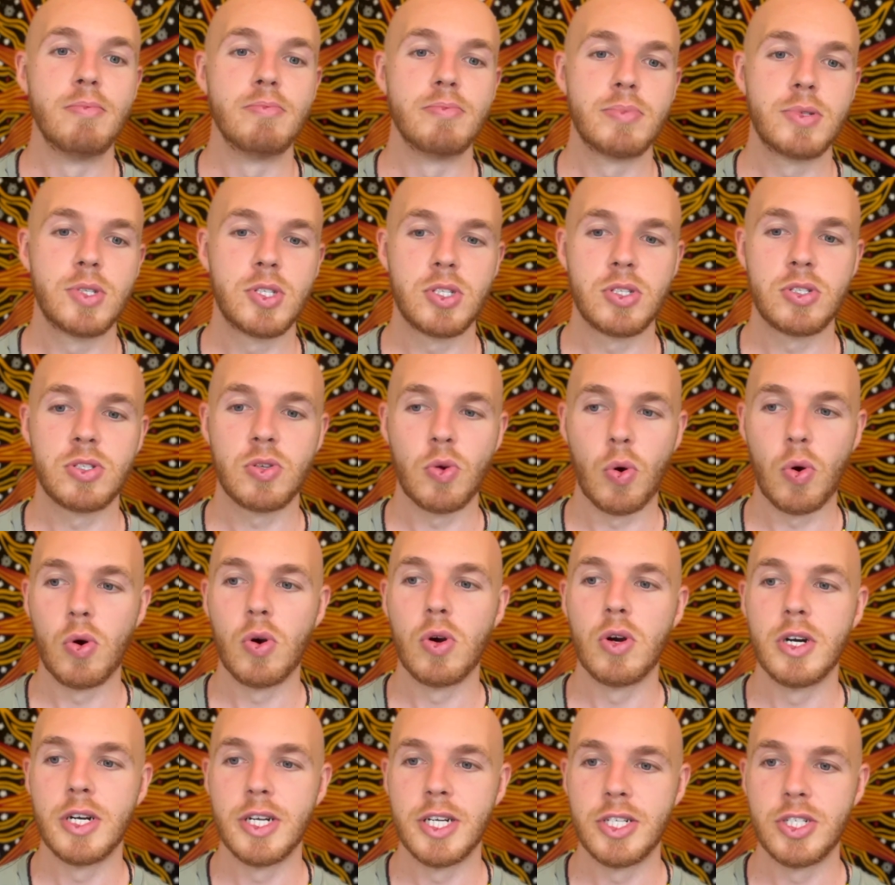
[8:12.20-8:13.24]

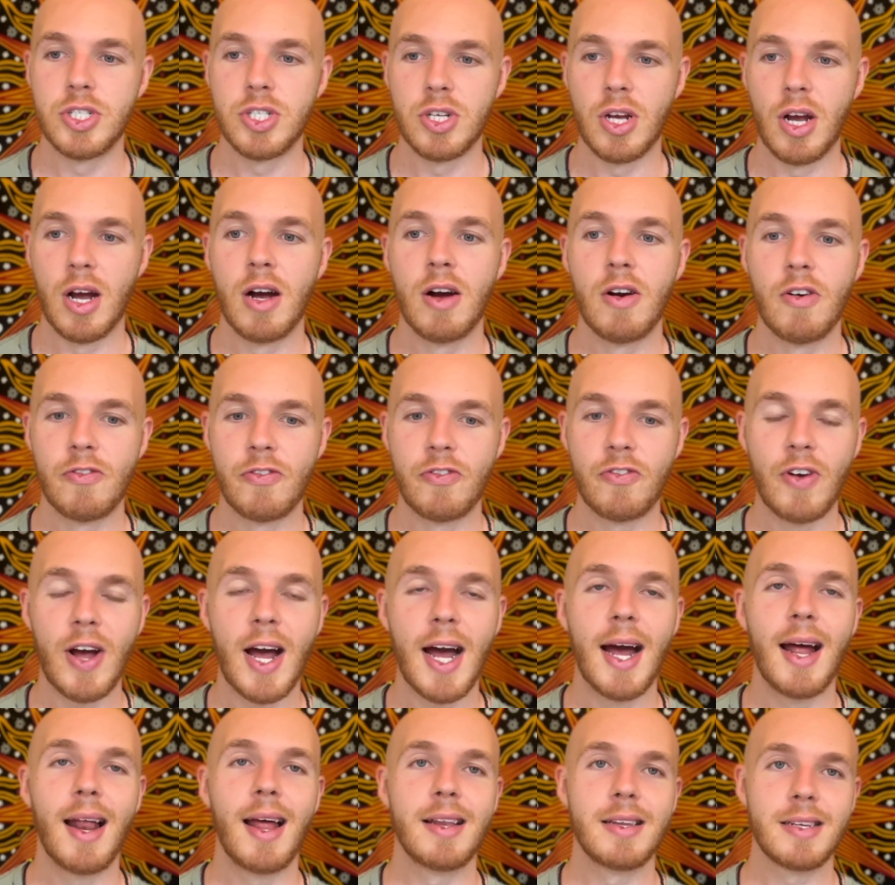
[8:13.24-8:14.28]
storage of
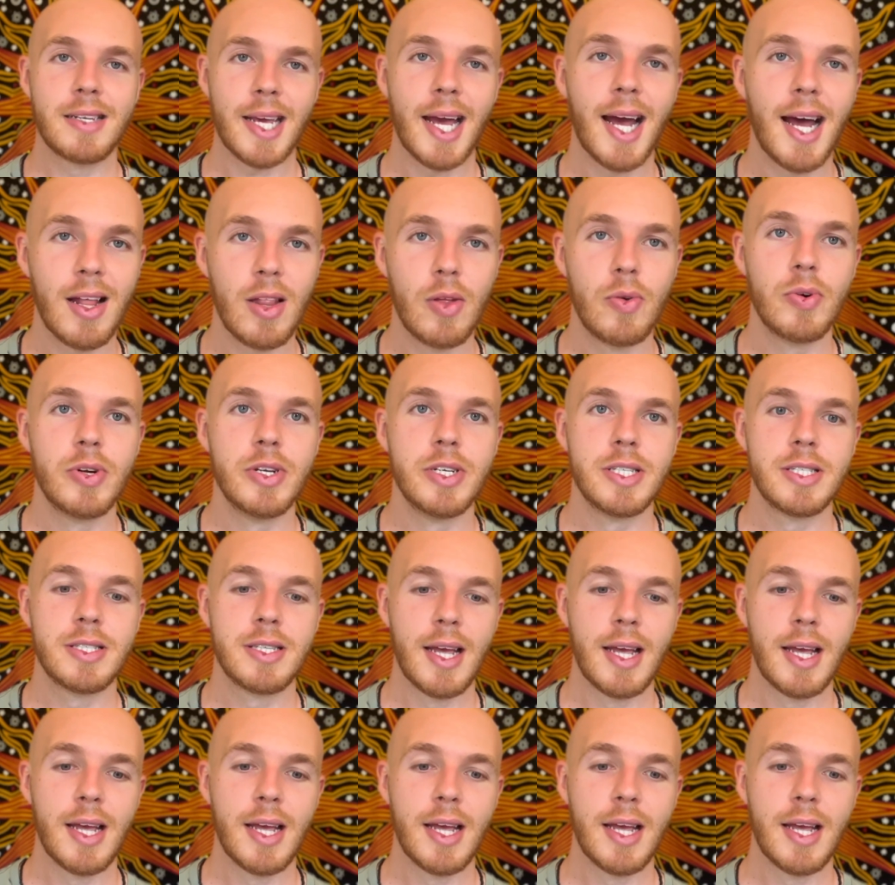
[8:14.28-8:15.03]
fat and calories,